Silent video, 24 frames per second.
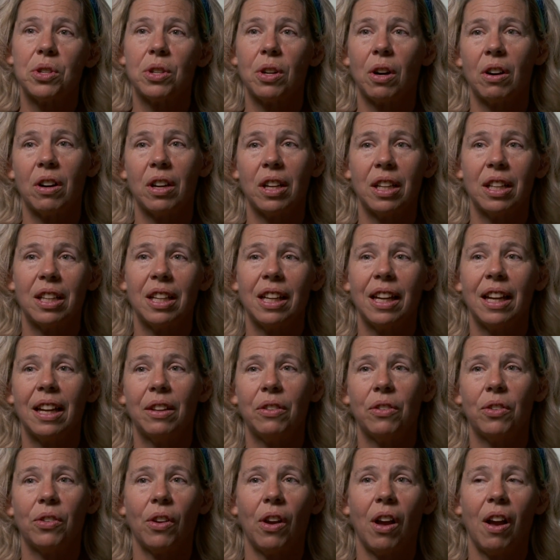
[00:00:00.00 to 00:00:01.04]
starting to
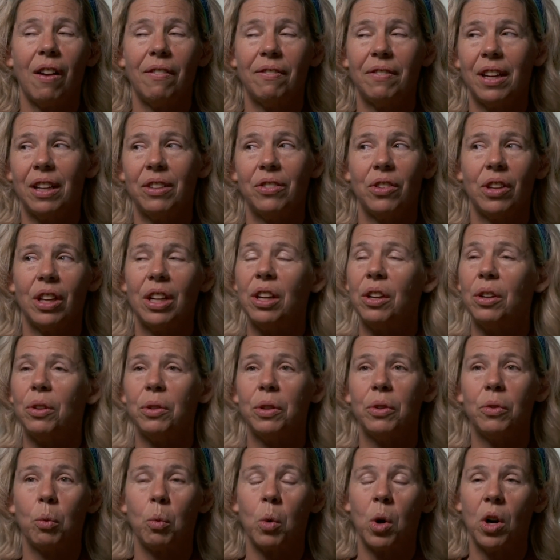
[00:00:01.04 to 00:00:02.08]
get soft. And I said,
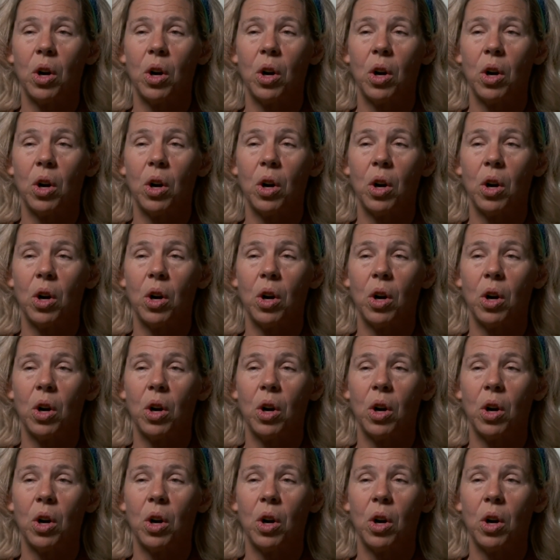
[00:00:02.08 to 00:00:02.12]
Oh, it's